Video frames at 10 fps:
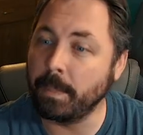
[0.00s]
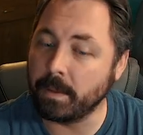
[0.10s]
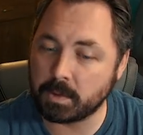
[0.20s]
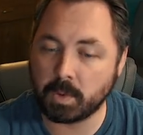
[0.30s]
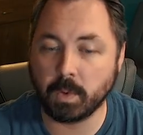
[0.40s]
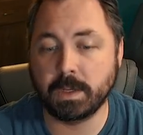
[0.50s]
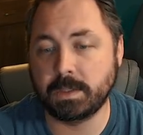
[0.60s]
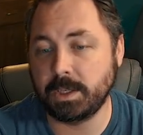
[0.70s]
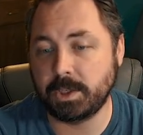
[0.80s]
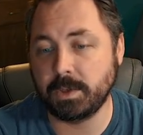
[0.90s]
The
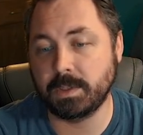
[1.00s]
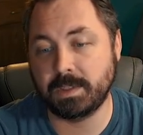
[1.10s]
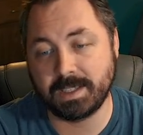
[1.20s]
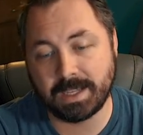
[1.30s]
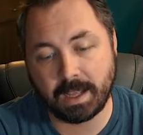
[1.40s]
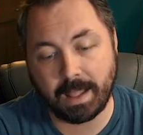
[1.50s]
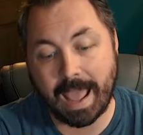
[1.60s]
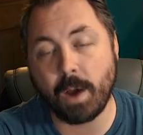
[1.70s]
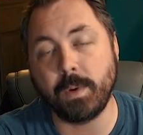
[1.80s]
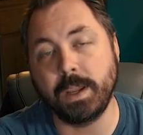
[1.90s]
stories he chooses to tell,
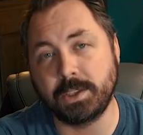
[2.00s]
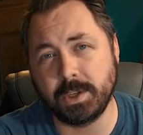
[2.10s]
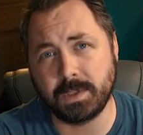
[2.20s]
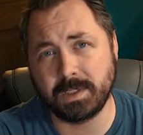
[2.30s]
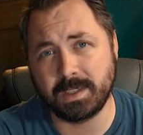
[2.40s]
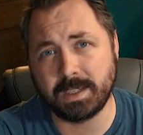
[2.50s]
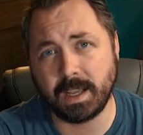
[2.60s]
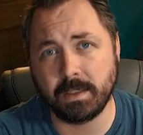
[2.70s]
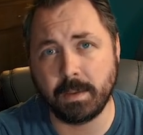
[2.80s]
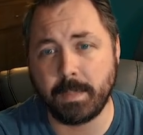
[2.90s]
how he chooses to
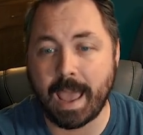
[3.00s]
tell them,